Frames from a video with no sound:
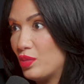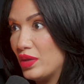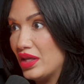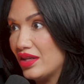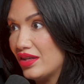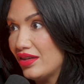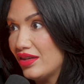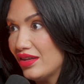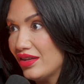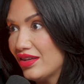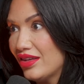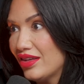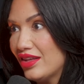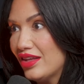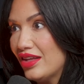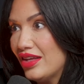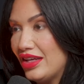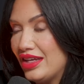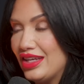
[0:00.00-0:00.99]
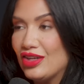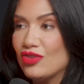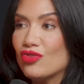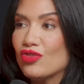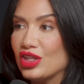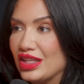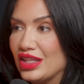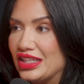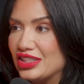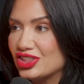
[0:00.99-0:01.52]
been in
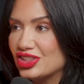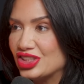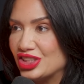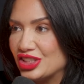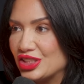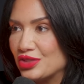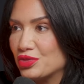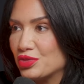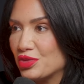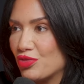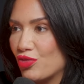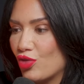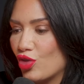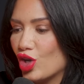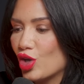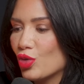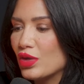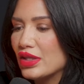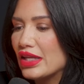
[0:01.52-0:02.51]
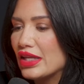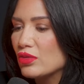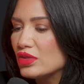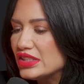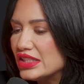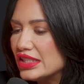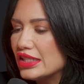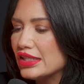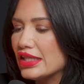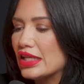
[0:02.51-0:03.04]
relationships before where like we
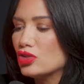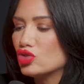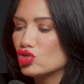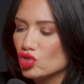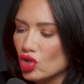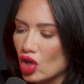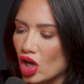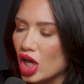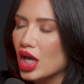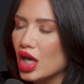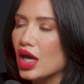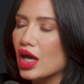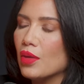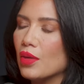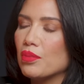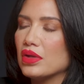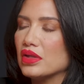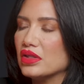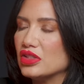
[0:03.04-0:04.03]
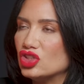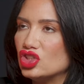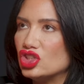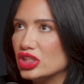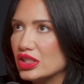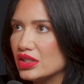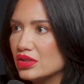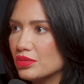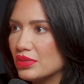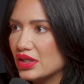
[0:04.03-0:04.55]
didn't like draw up a
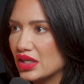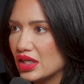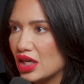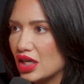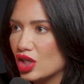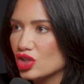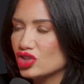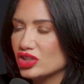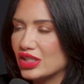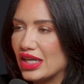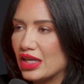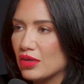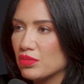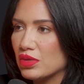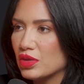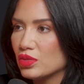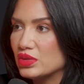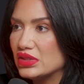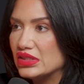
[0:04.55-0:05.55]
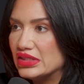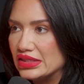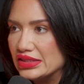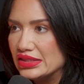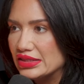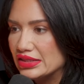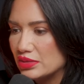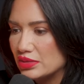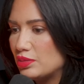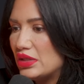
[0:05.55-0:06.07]
legitimate contract, mm. but we mm. did
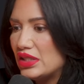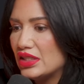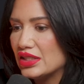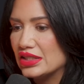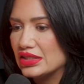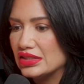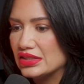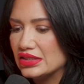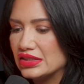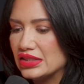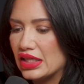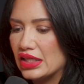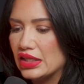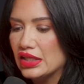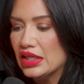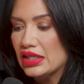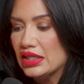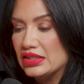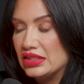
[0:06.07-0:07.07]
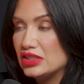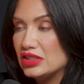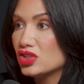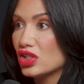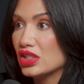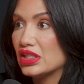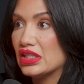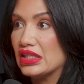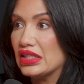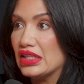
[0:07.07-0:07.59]
speak and say, these
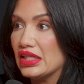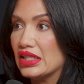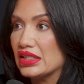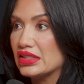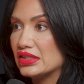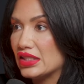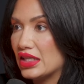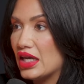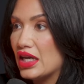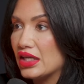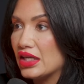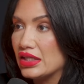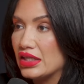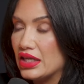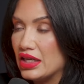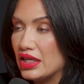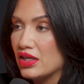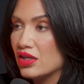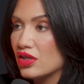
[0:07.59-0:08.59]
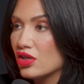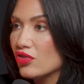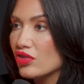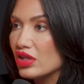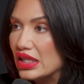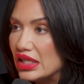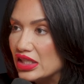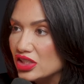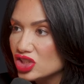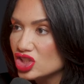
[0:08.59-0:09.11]
are the things that I need in a
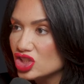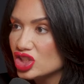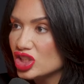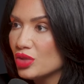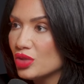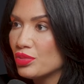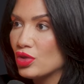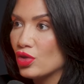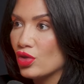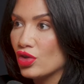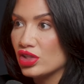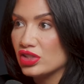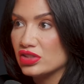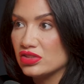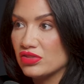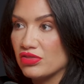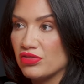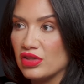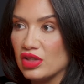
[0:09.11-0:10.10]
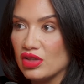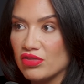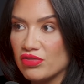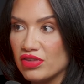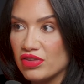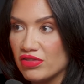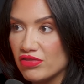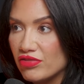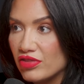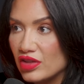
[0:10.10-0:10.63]
relationship in order to feel
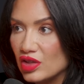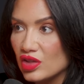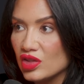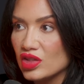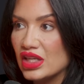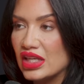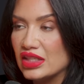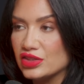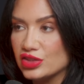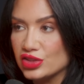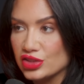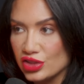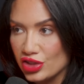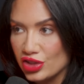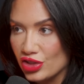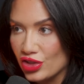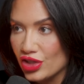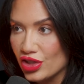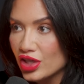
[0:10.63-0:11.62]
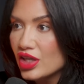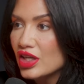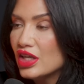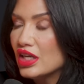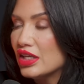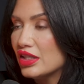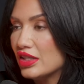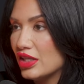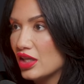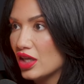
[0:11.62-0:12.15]
fulfilled and secure. Mm
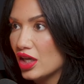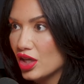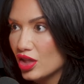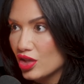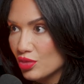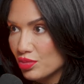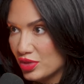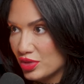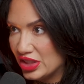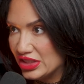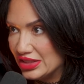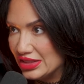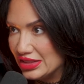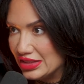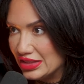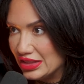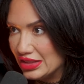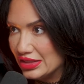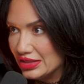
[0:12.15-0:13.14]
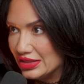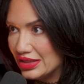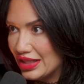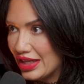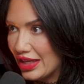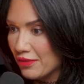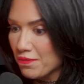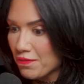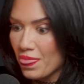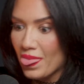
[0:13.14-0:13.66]
-hmm. The other person did the
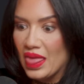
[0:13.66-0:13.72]
same.